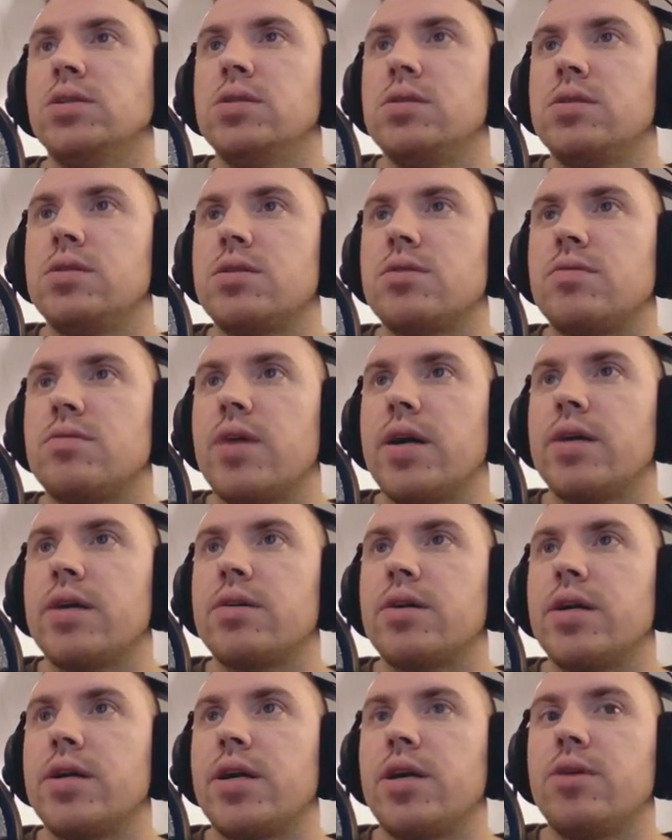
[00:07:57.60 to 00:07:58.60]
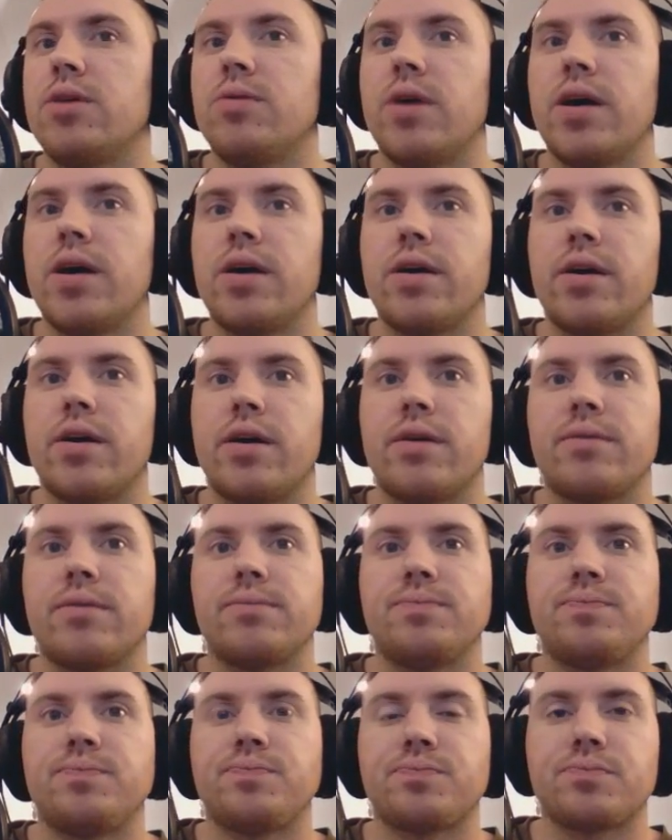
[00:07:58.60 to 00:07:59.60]
this regular EQ8 here,
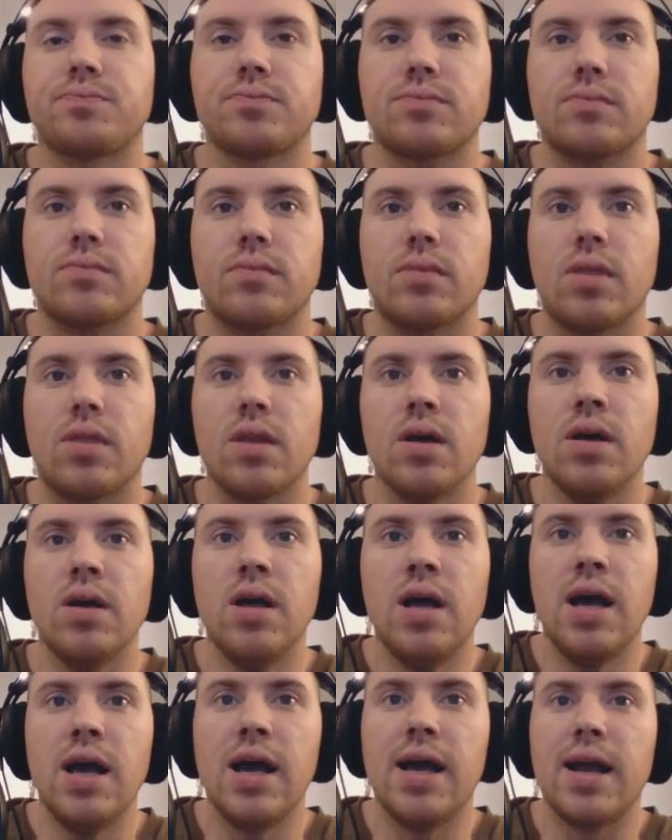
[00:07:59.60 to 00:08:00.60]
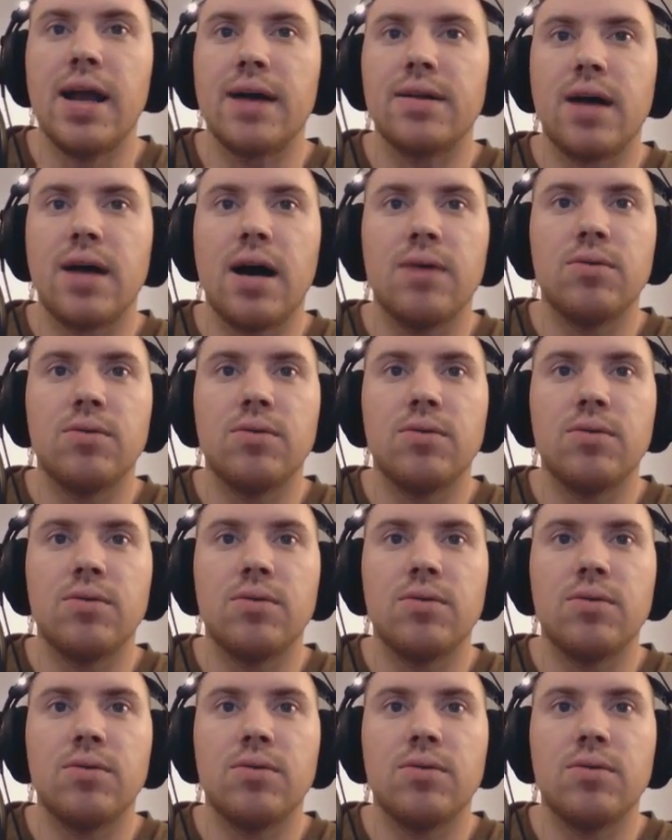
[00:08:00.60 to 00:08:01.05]
and I will